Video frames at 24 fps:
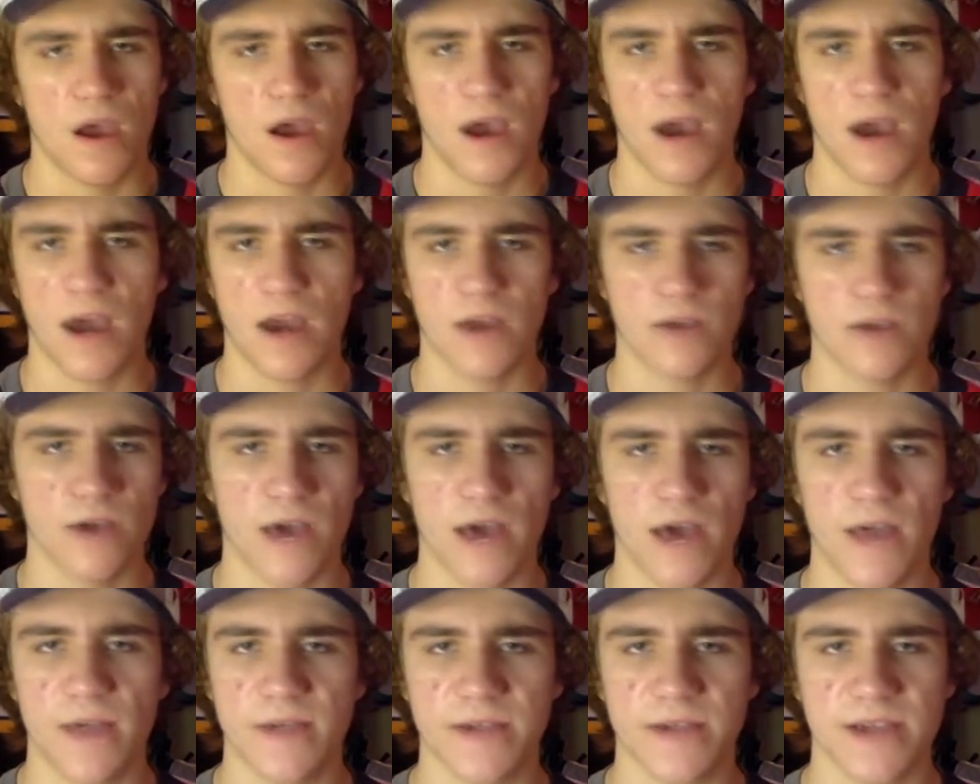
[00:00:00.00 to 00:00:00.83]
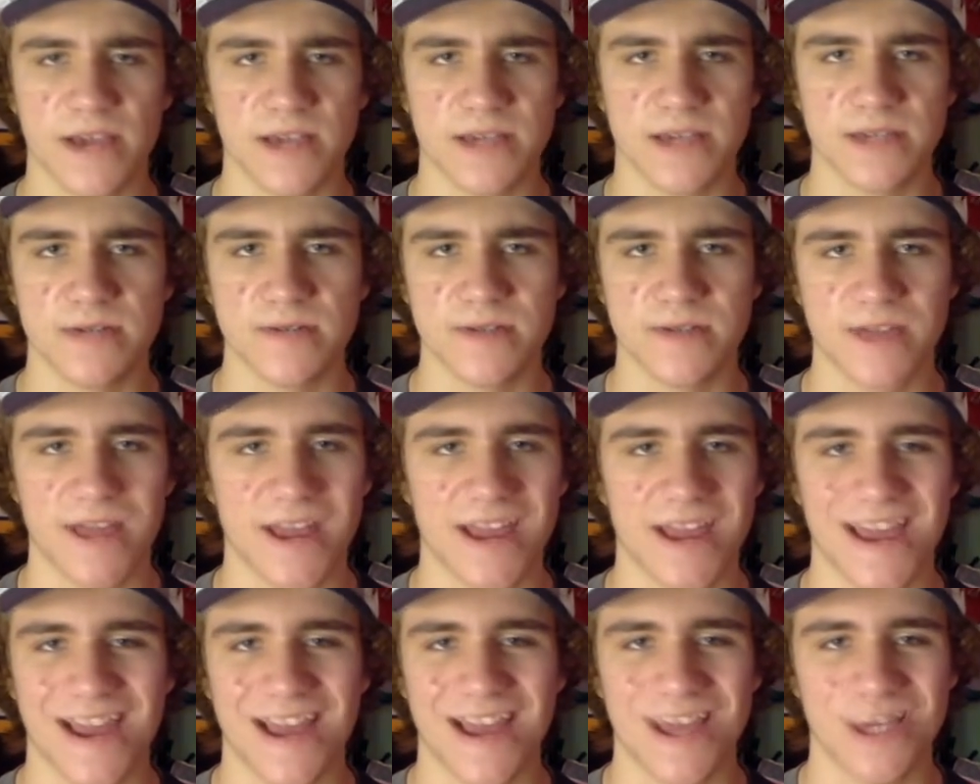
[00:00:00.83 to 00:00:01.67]
I don't know how this guy's still
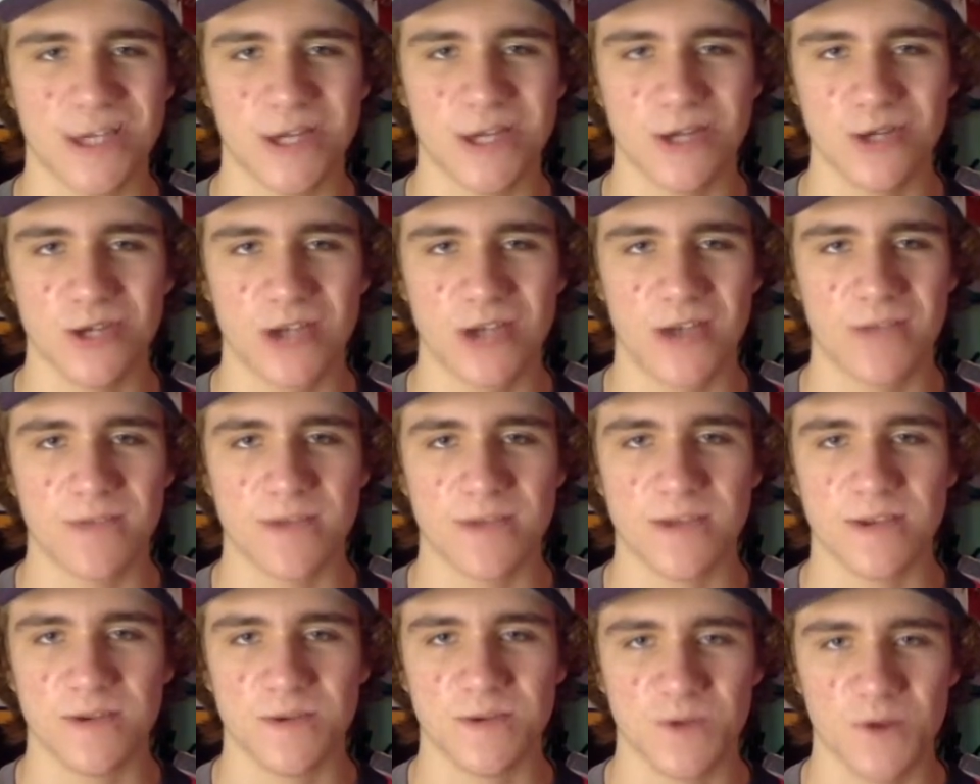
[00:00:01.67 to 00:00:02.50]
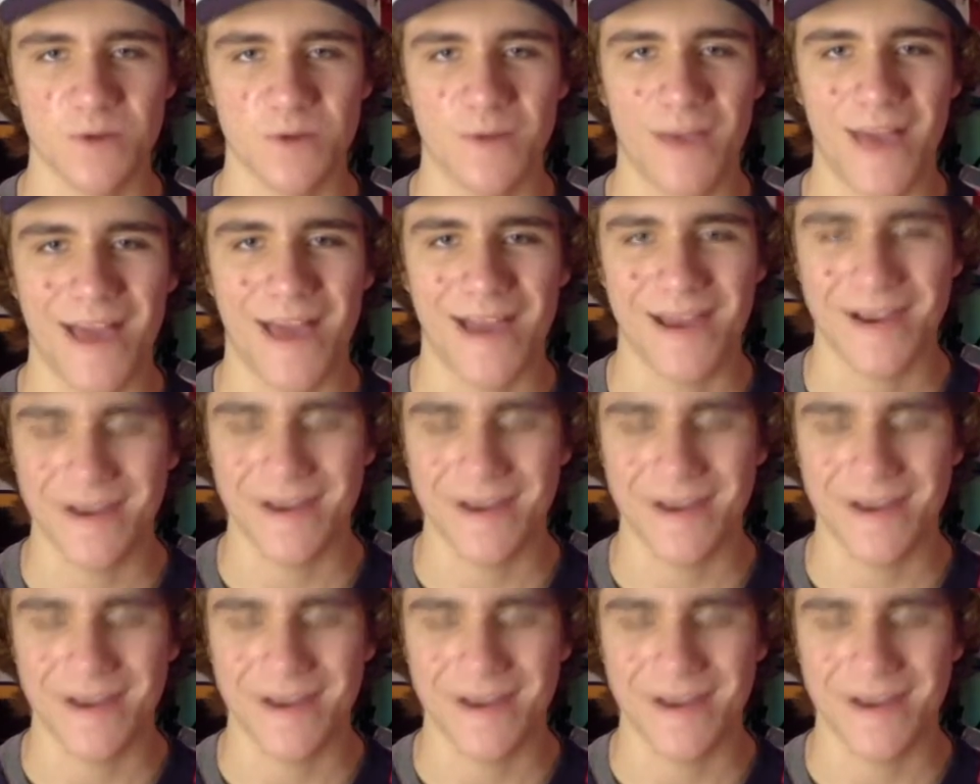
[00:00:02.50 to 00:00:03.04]
getting NHL jobs. He is so bad.